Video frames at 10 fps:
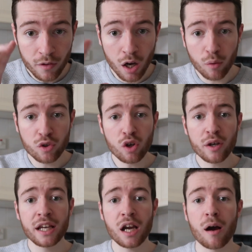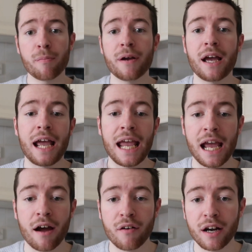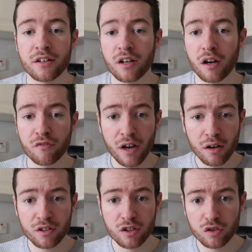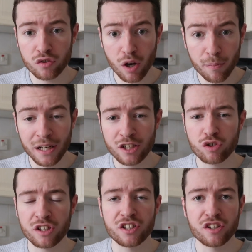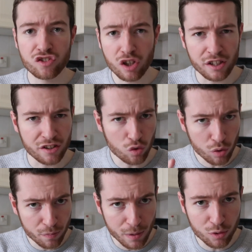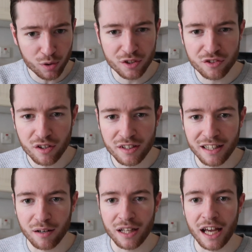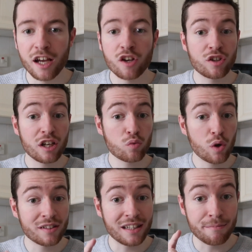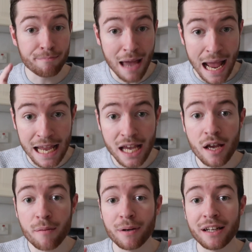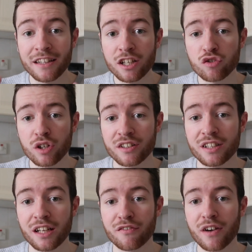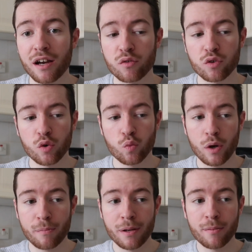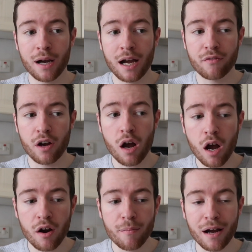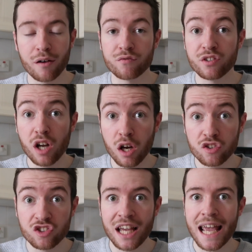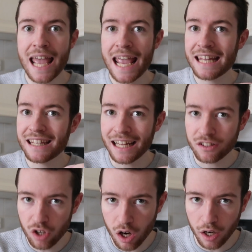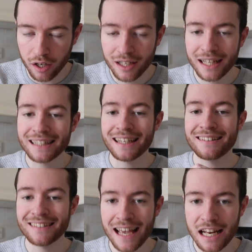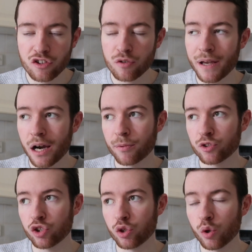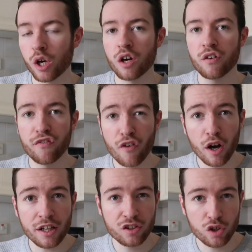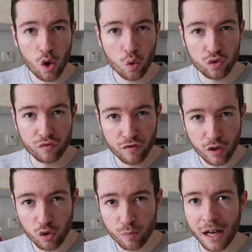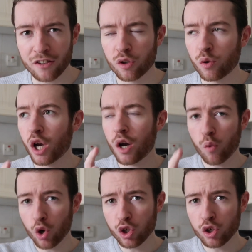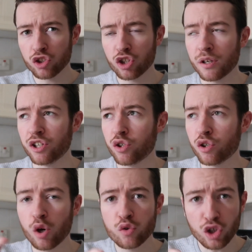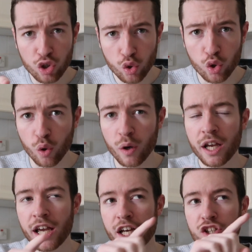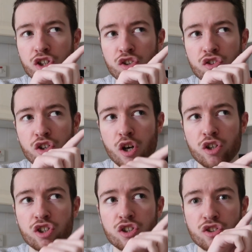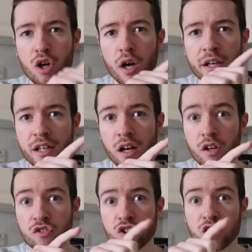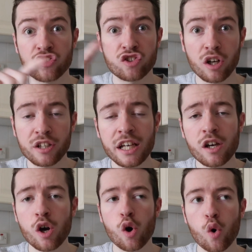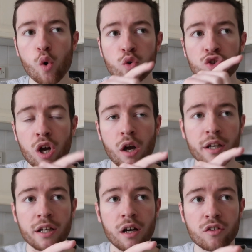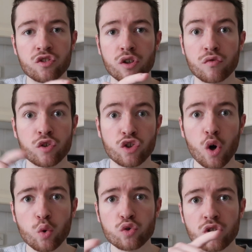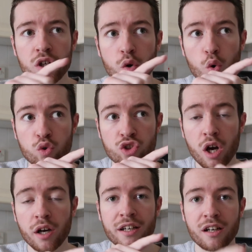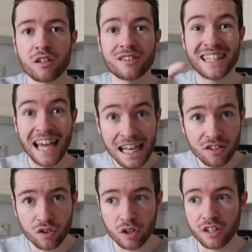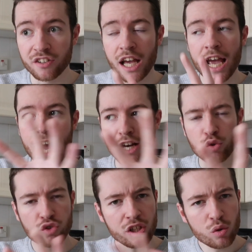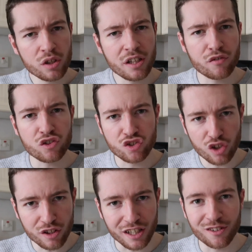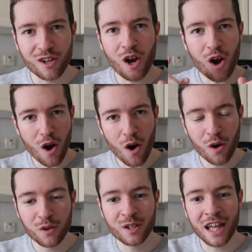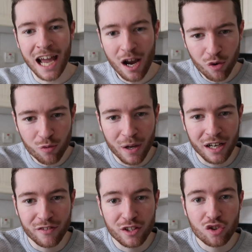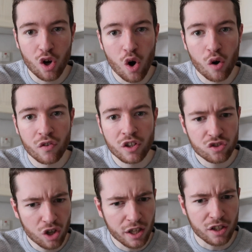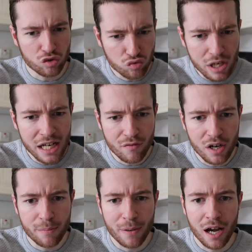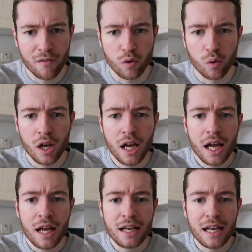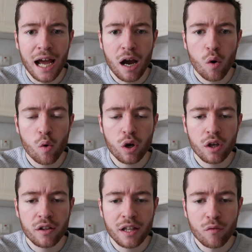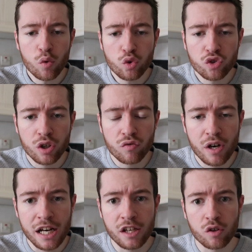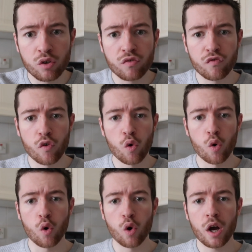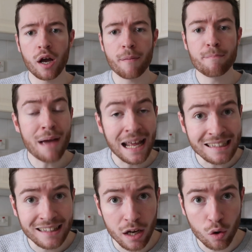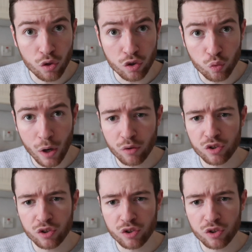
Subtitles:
I was looking up here and I found a couple interesting studies. There's always people doing studies out there, so that's why I said may, but it's interesting. They found when people have a higher amount of nuts in their diet, they tend to be able to fight colds and flus better. So what you can do is you can go to Google and just search tiger nuts study or tiger nuts results or tiger nuts case studies, and you'll see all the different studies on the health benefits of tiger nuts. Really, really powerful. Now they're also really good for men's health as well.